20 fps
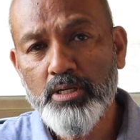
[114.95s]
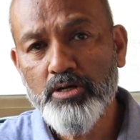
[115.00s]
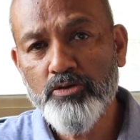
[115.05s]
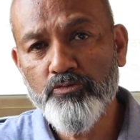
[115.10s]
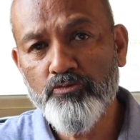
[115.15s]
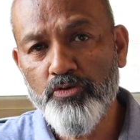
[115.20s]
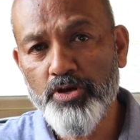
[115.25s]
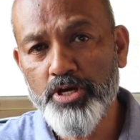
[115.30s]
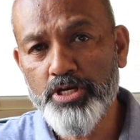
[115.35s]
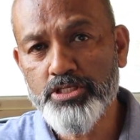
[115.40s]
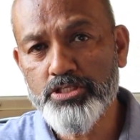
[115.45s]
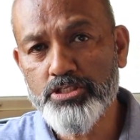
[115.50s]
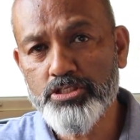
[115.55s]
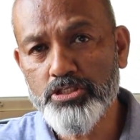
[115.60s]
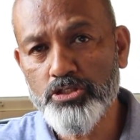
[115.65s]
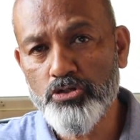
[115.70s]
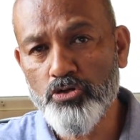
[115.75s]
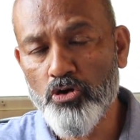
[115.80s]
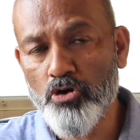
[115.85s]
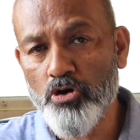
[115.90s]

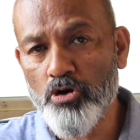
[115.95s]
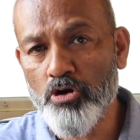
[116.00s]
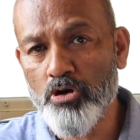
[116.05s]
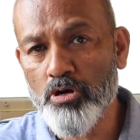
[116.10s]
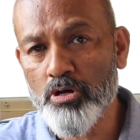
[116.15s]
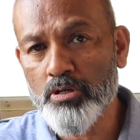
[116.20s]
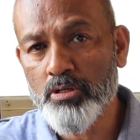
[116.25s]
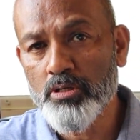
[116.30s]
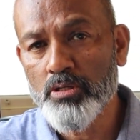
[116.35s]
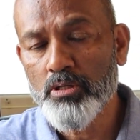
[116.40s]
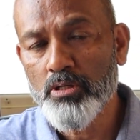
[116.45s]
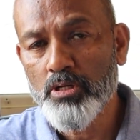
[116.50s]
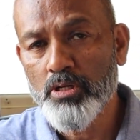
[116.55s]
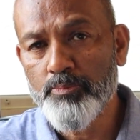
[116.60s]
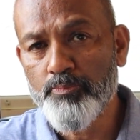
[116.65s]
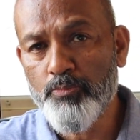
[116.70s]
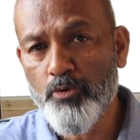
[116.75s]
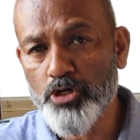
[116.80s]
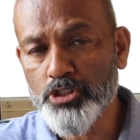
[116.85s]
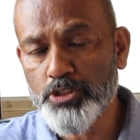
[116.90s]
which your
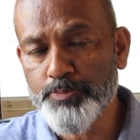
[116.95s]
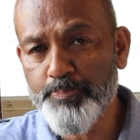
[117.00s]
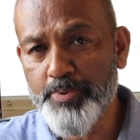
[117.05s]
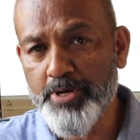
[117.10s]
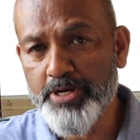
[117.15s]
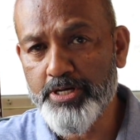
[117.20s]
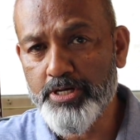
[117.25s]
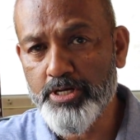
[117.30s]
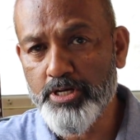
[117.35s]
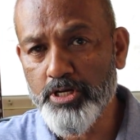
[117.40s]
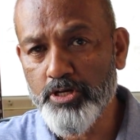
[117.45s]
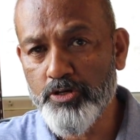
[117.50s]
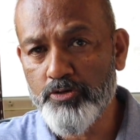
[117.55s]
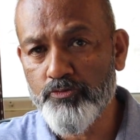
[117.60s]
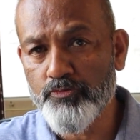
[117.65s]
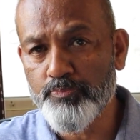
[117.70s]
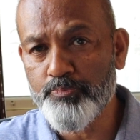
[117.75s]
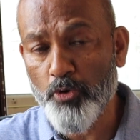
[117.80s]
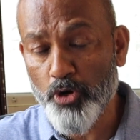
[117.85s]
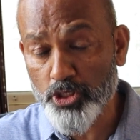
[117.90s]

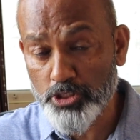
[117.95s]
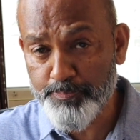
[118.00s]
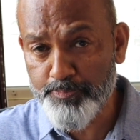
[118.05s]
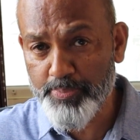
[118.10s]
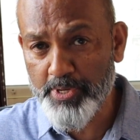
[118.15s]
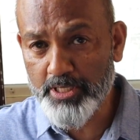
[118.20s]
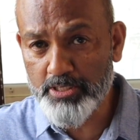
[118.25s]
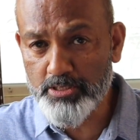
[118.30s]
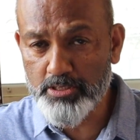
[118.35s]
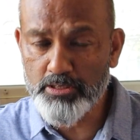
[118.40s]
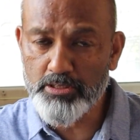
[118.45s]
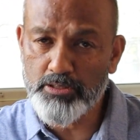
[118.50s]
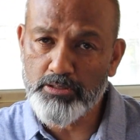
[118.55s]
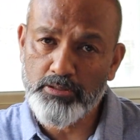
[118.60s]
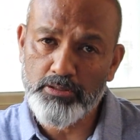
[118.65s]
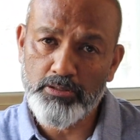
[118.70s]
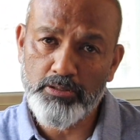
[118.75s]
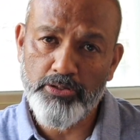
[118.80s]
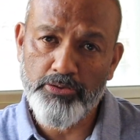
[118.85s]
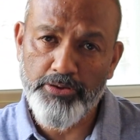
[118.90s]
prospects
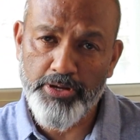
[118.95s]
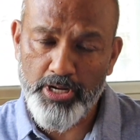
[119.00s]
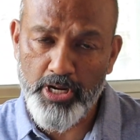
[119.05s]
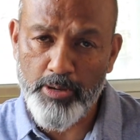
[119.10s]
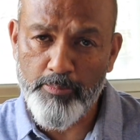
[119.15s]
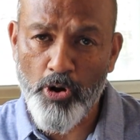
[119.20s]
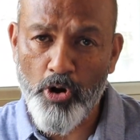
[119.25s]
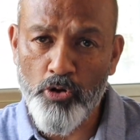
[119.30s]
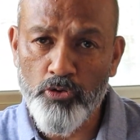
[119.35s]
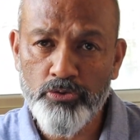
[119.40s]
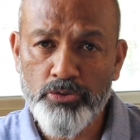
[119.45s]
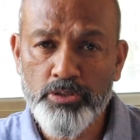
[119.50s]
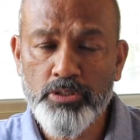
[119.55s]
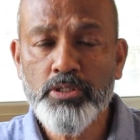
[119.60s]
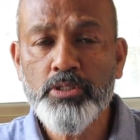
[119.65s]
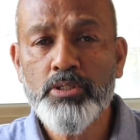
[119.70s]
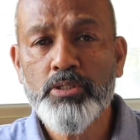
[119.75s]
read about,